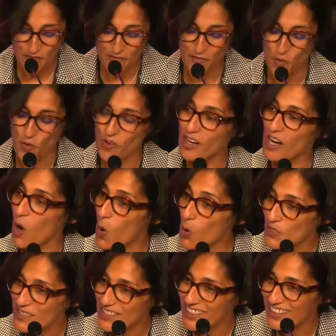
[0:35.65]
for
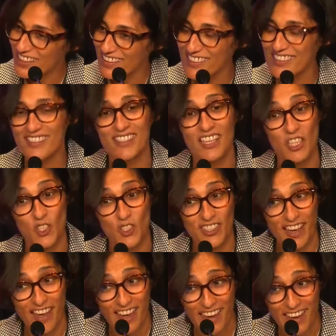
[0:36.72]
hosting us
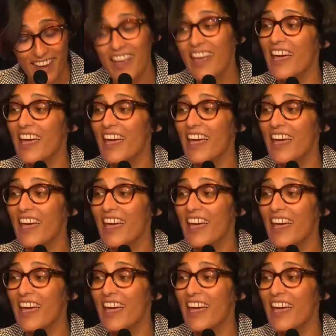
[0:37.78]
today